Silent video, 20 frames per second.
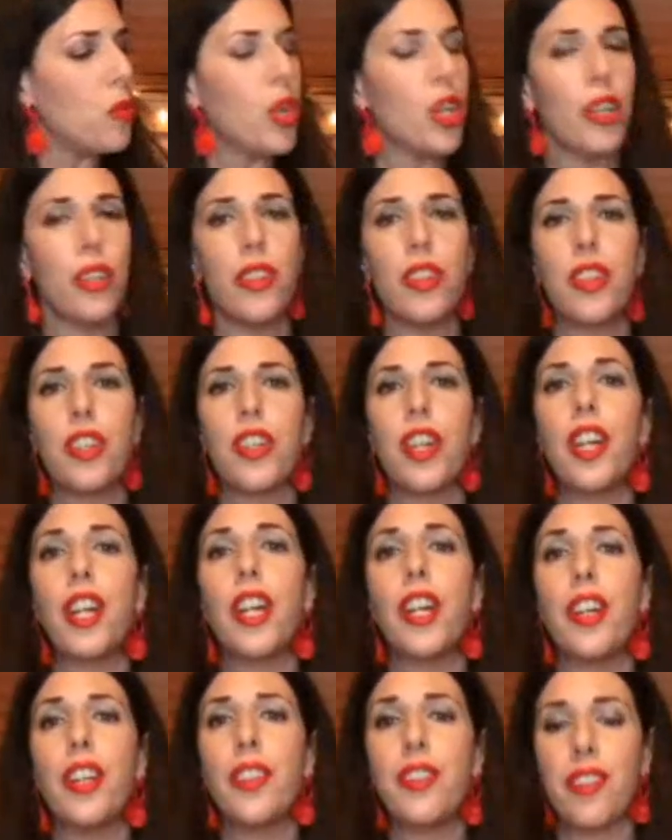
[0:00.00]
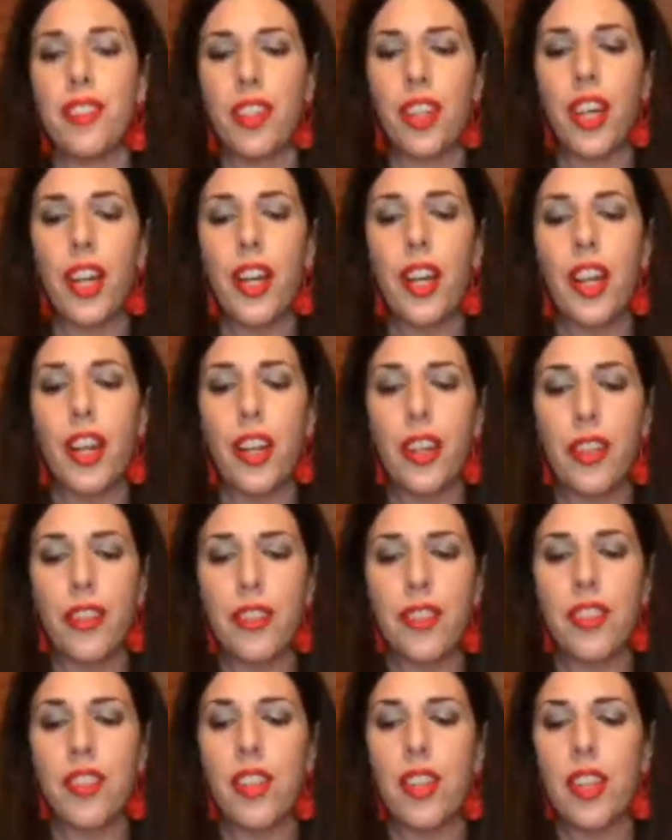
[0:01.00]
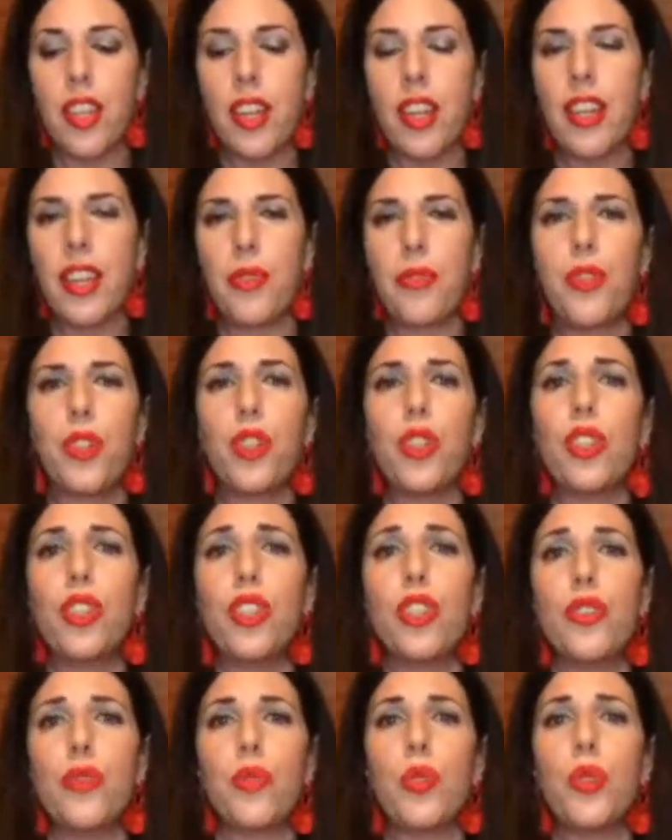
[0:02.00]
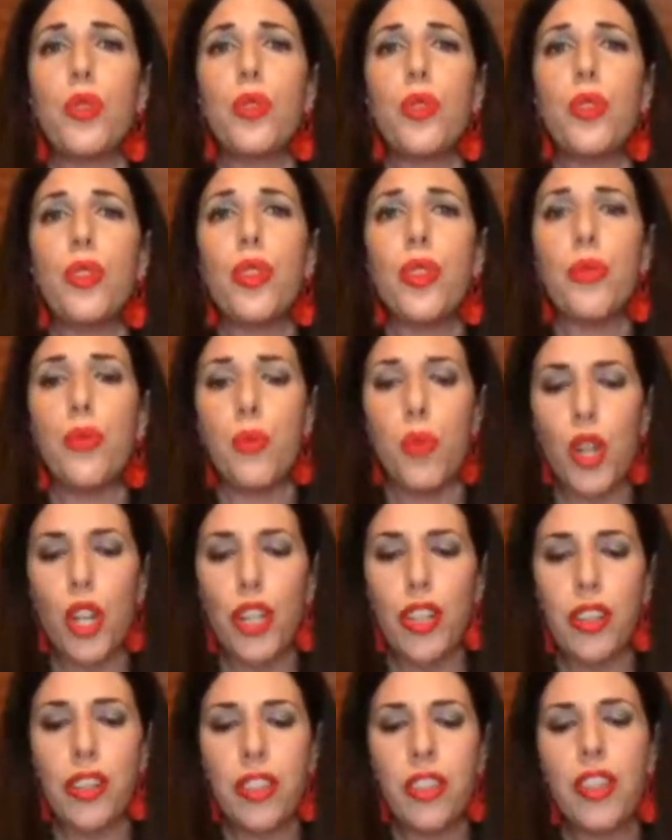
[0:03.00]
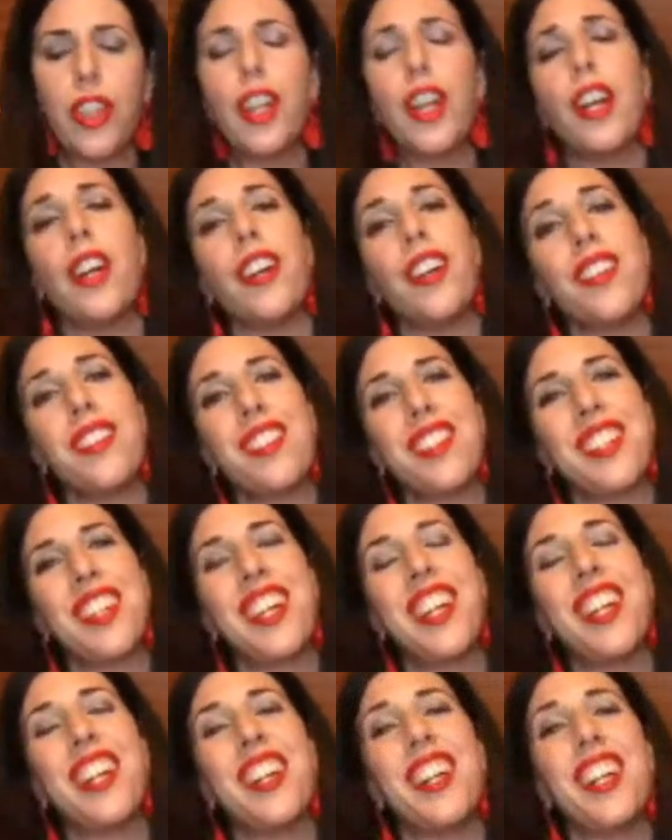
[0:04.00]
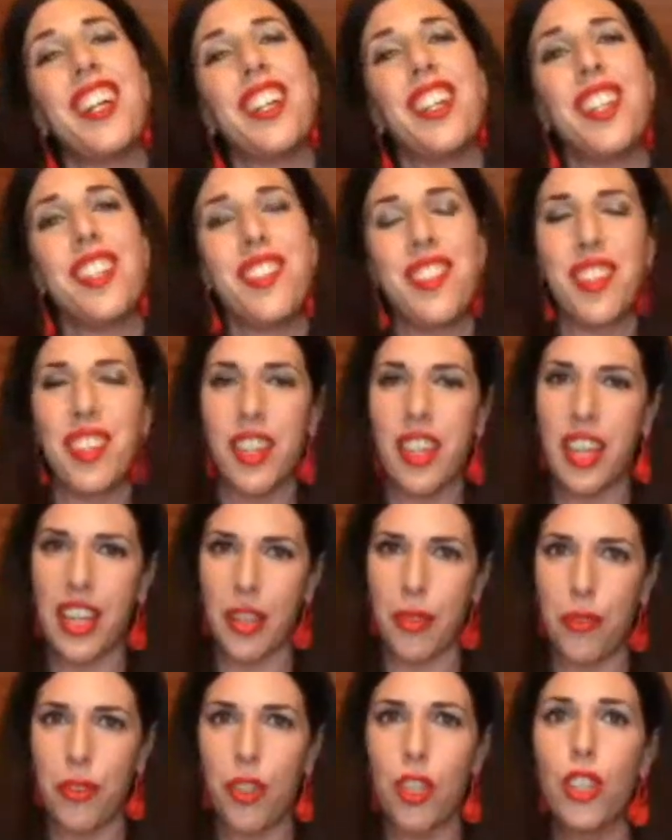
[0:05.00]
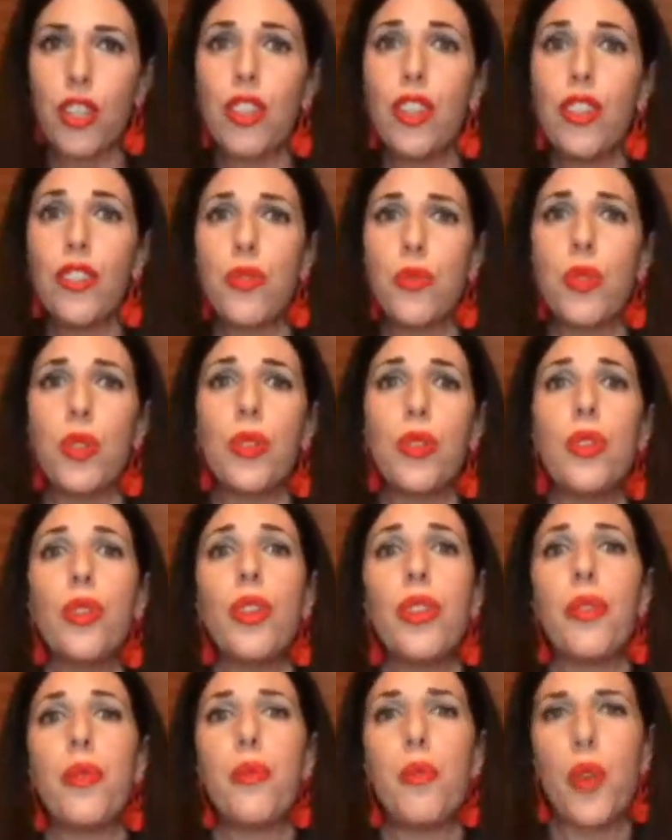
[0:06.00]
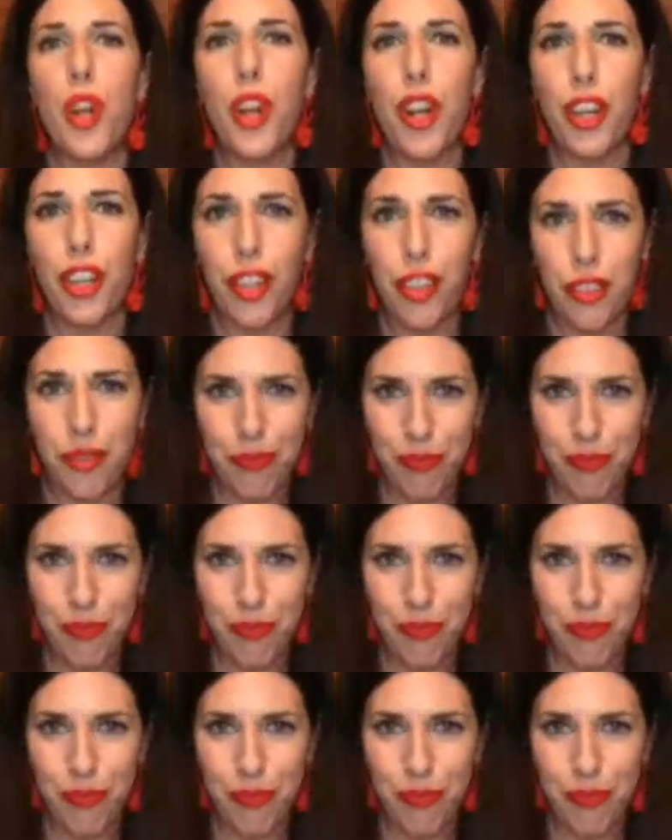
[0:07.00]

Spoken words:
world. Girls, girls, if girls rule the world. Girls, girls, if girls rule the world.